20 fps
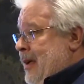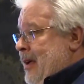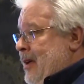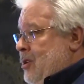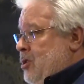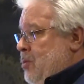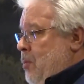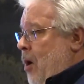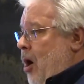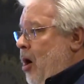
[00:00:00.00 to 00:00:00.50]

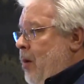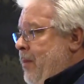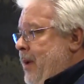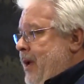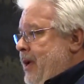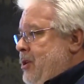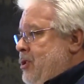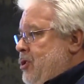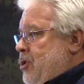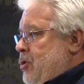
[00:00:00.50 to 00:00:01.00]
Small
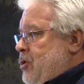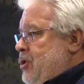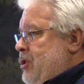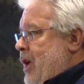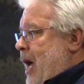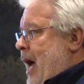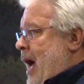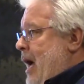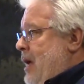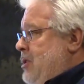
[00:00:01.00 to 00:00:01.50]
means your
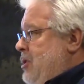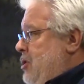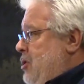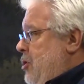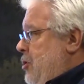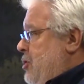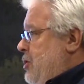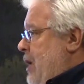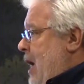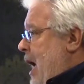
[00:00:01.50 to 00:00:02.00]
size, and
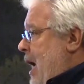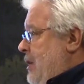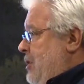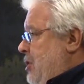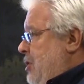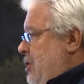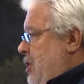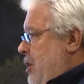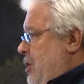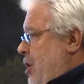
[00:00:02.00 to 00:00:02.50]
your
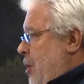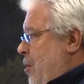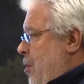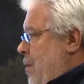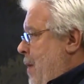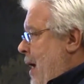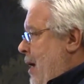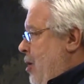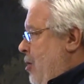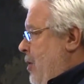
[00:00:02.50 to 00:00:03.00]
size is
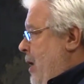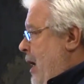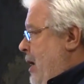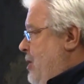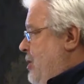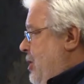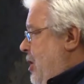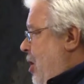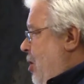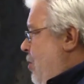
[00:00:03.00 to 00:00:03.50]
determined by your
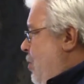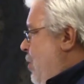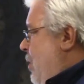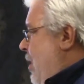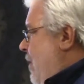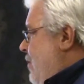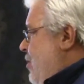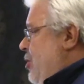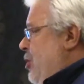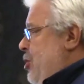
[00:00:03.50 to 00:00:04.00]
NAICS code.
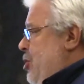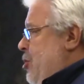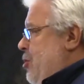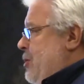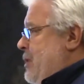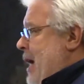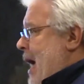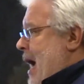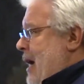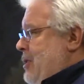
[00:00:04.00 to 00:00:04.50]
Whenever you do your
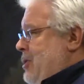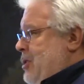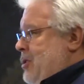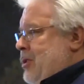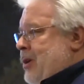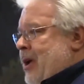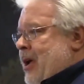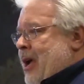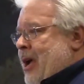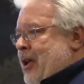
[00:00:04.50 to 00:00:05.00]

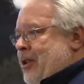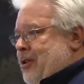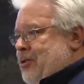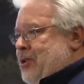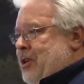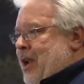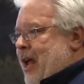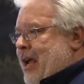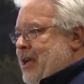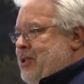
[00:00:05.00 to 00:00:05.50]
taxes,
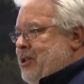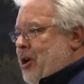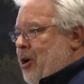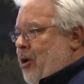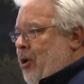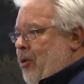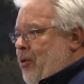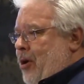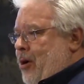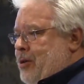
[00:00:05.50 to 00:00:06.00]
there's a NAICS
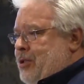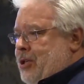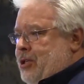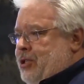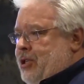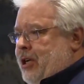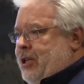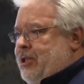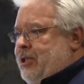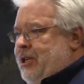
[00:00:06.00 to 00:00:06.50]
code on there. It's a
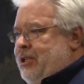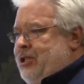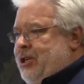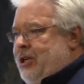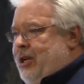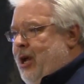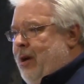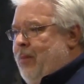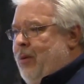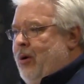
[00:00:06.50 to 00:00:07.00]

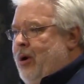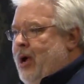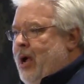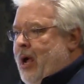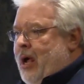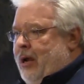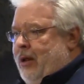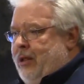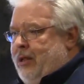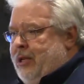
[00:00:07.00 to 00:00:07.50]
6-digit number
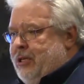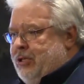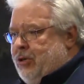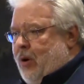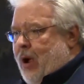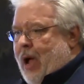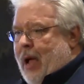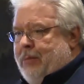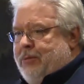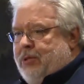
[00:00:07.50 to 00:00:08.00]
that
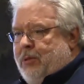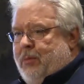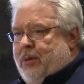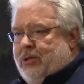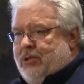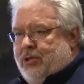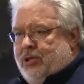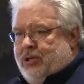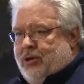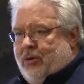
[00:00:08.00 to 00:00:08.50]
describes the
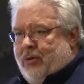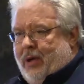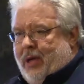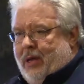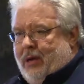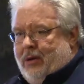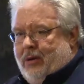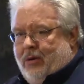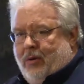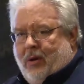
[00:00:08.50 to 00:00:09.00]
business you're
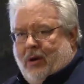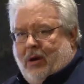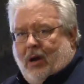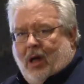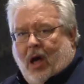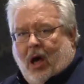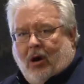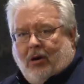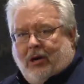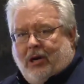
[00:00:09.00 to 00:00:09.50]
in. You're in
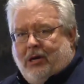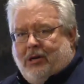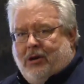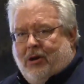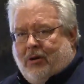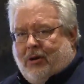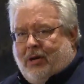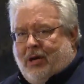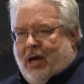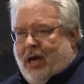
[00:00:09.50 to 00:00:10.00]
logging,
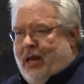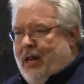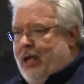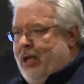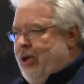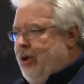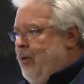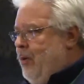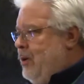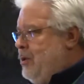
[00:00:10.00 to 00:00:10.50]
you're
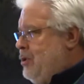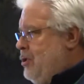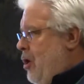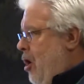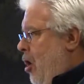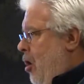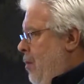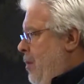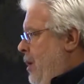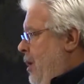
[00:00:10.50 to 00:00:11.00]
cutting, you're a
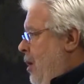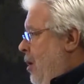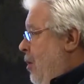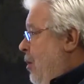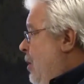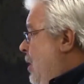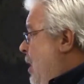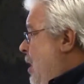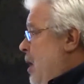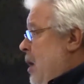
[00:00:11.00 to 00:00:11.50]

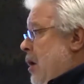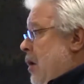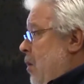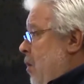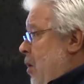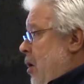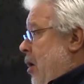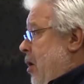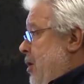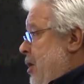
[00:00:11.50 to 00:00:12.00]
sawmill.
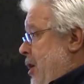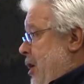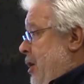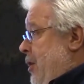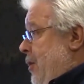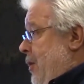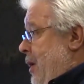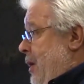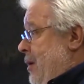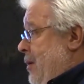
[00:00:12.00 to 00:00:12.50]
What are you
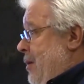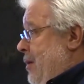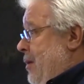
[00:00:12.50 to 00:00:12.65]
doing?